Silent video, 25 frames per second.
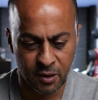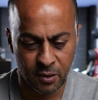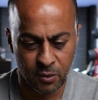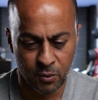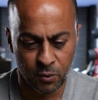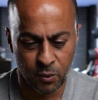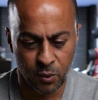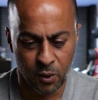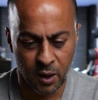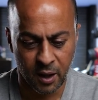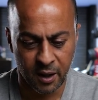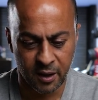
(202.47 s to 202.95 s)

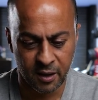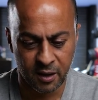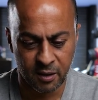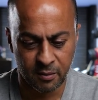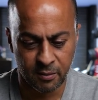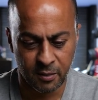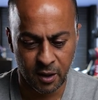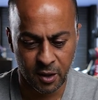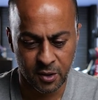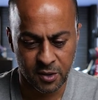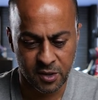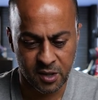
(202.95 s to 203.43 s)
one of the
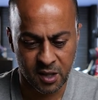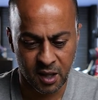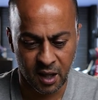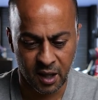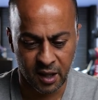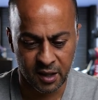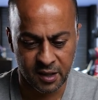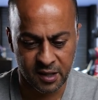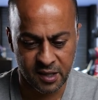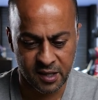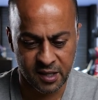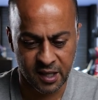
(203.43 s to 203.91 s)
most
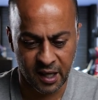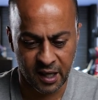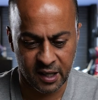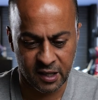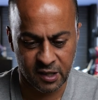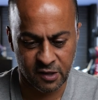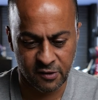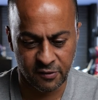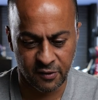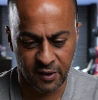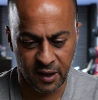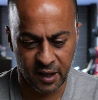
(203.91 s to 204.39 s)

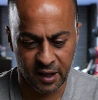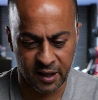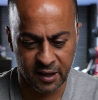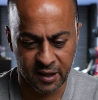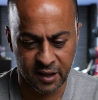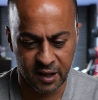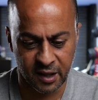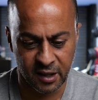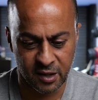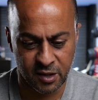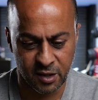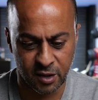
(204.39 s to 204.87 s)
unsatisfying
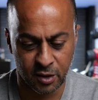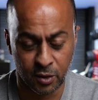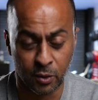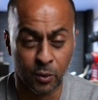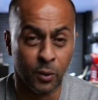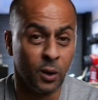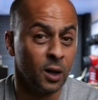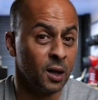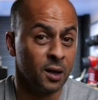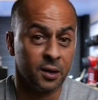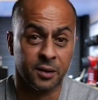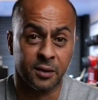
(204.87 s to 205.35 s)
things in the
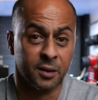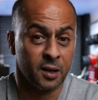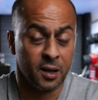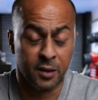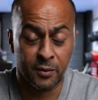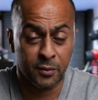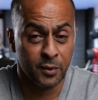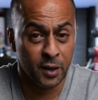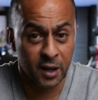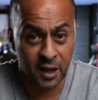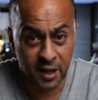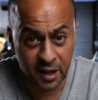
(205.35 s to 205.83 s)
world.
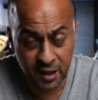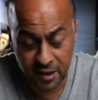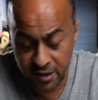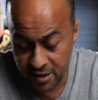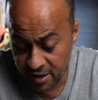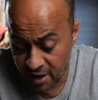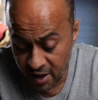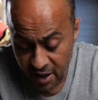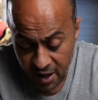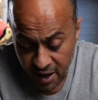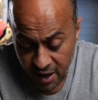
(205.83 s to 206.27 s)
It really is.